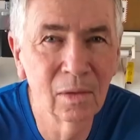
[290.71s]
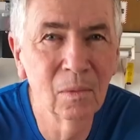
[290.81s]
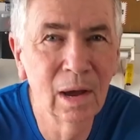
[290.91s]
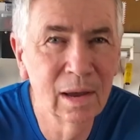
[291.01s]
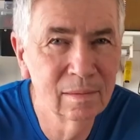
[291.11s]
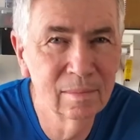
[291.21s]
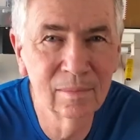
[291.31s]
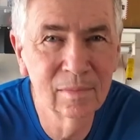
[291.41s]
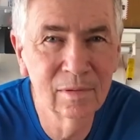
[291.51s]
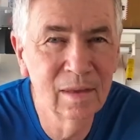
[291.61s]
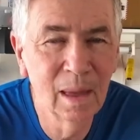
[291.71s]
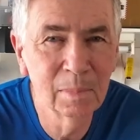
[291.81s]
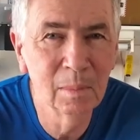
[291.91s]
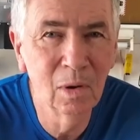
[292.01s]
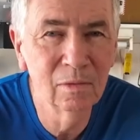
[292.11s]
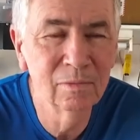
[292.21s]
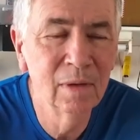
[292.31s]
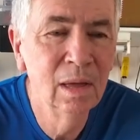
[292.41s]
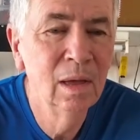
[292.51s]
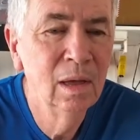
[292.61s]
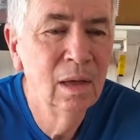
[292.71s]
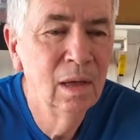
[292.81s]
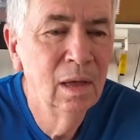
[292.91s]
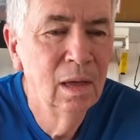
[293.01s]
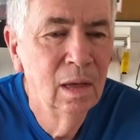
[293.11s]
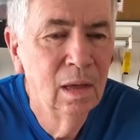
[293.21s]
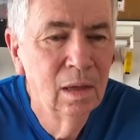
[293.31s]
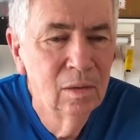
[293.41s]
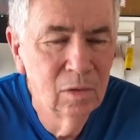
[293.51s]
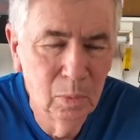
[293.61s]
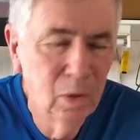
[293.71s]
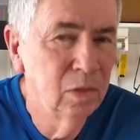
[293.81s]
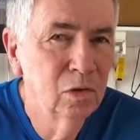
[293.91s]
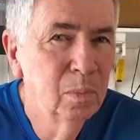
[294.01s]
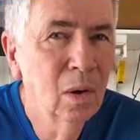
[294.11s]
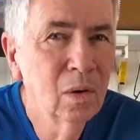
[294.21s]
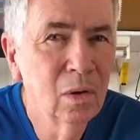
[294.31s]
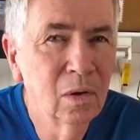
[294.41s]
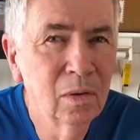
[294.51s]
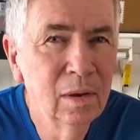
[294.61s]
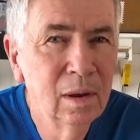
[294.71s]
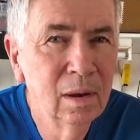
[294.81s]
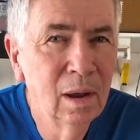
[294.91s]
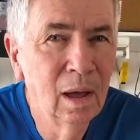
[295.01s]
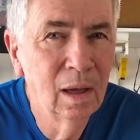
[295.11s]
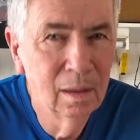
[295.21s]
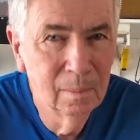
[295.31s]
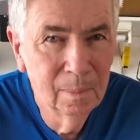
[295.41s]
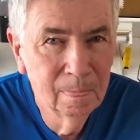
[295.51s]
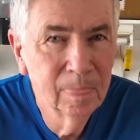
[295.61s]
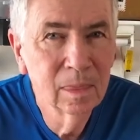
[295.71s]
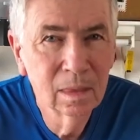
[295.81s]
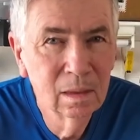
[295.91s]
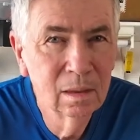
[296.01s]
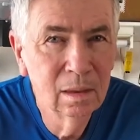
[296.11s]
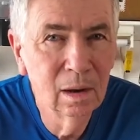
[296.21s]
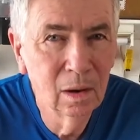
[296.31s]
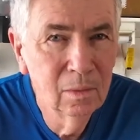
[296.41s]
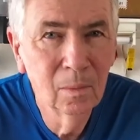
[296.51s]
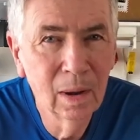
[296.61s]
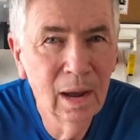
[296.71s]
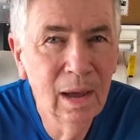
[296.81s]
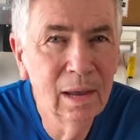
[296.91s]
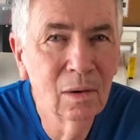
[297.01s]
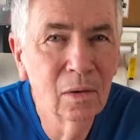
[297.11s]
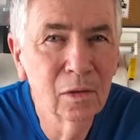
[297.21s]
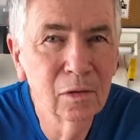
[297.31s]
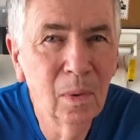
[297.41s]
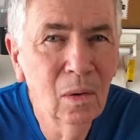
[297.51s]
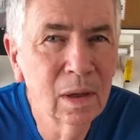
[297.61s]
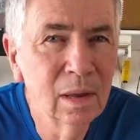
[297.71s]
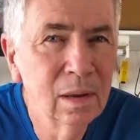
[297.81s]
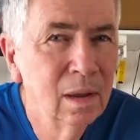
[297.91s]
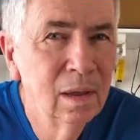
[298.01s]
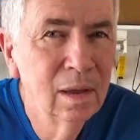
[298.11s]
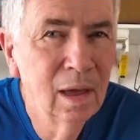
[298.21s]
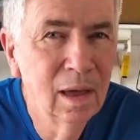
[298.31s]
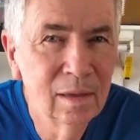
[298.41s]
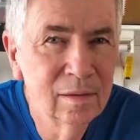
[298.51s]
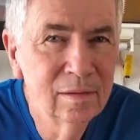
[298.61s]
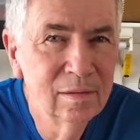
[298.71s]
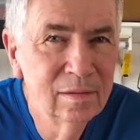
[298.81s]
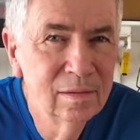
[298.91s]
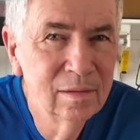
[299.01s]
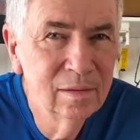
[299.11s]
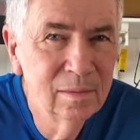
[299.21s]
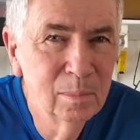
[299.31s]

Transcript: other way and snapped them off. So putting the sprocket on, 180 on the sprocket, has